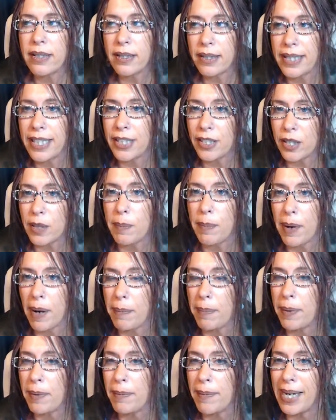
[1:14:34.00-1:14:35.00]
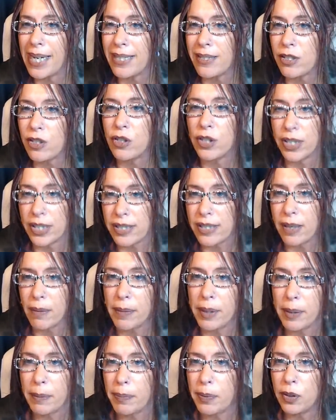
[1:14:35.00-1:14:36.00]
there's a puppet master and
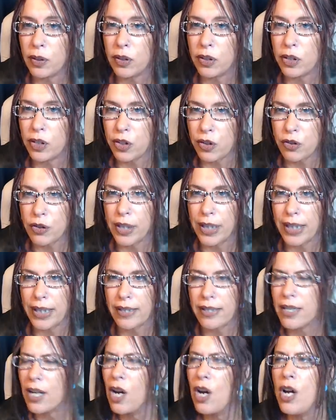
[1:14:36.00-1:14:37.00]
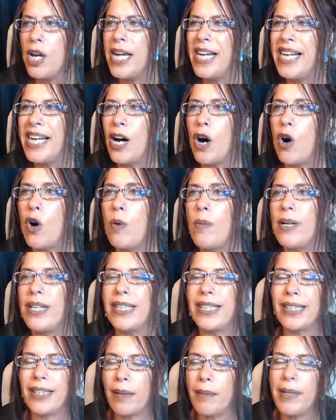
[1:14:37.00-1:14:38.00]
somebody pulling the strings. Alma,
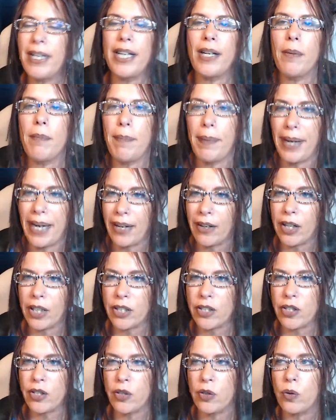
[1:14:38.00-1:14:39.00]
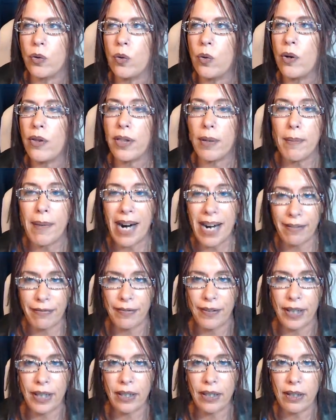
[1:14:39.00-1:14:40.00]
let me compare it to the
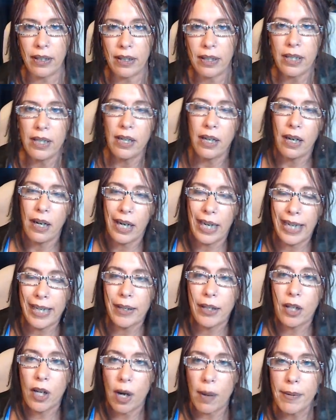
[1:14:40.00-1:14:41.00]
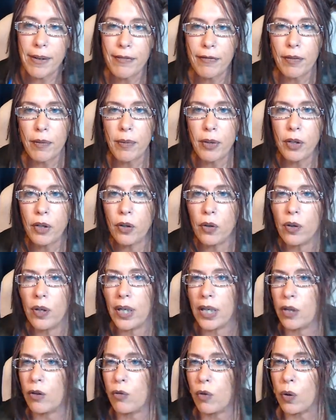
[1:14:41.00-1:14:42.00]
mafia. All right, coming from New
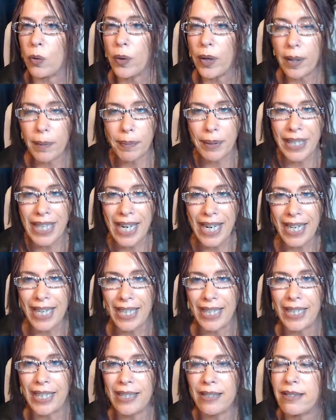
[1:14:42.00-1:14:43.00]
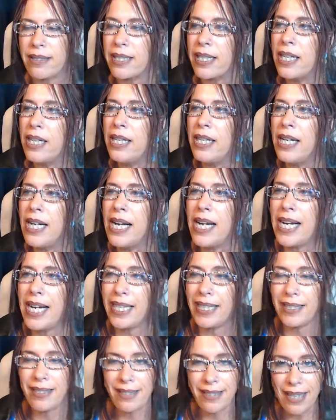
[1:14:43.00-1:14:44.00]
York, growing up in the 80s
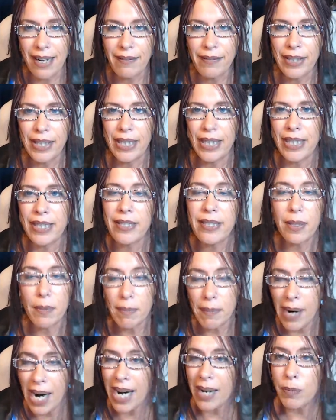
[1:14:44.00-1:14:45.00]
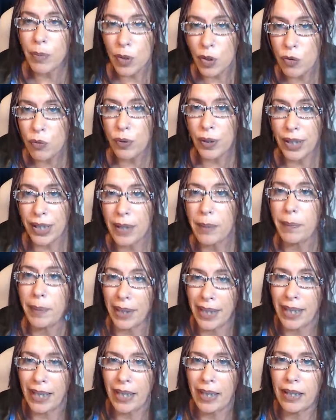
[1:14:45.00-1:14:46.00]
and the 70s, the mob was really
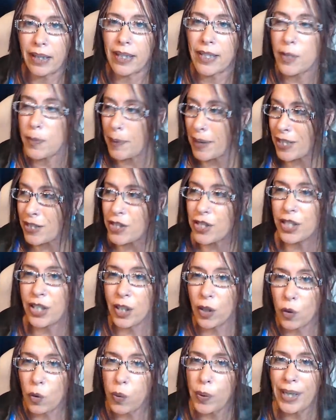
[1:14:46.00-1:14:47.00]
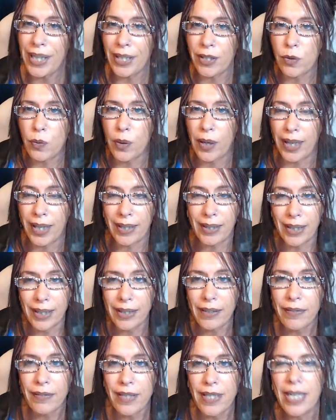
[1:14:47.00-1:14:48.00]
big, especially in Queens where I
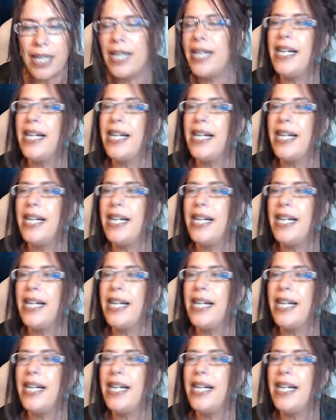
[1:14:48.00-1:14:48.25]
lived